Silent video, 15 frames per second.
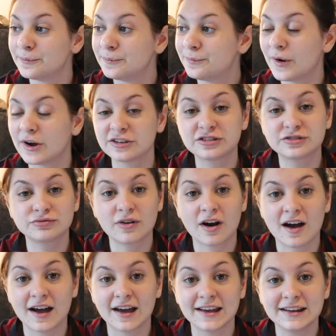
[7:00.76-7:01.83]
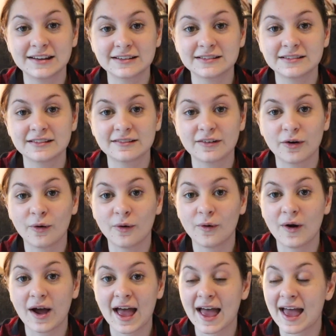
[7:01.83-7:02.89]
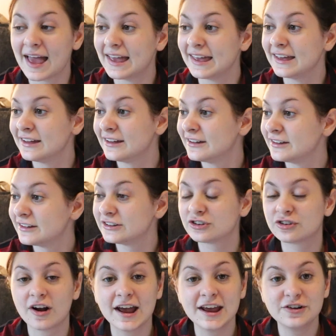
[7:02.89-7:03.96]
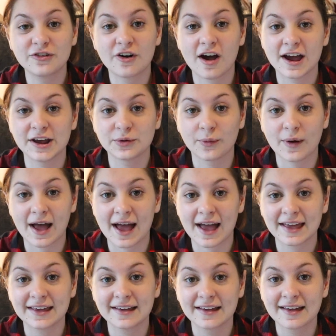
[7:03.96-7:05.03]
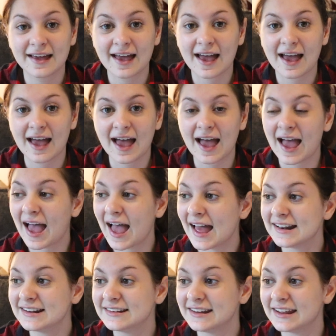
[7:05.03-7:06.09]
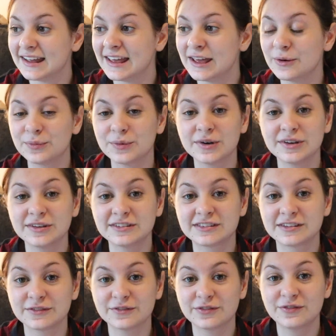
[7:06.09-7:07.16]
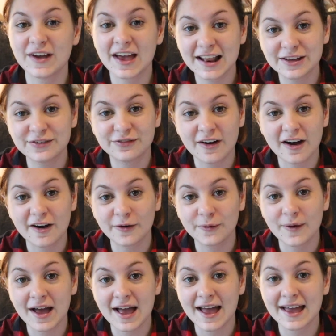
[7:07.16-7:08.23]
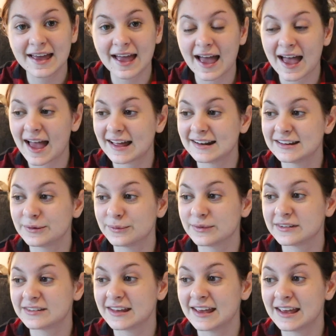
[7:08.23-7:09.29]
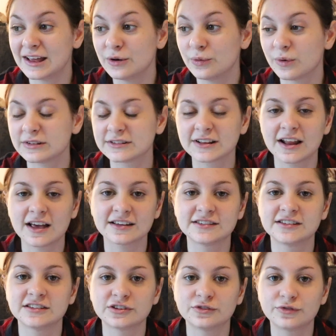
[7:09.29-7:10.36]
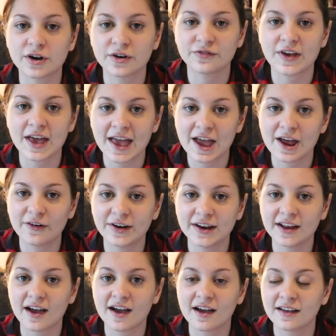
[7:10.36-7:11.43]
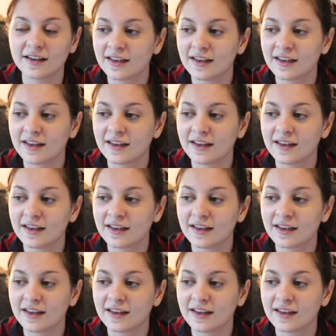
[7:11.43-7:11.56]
bus ride or a train ride away, and it was fairly far away and it was in what's classed as a rough area,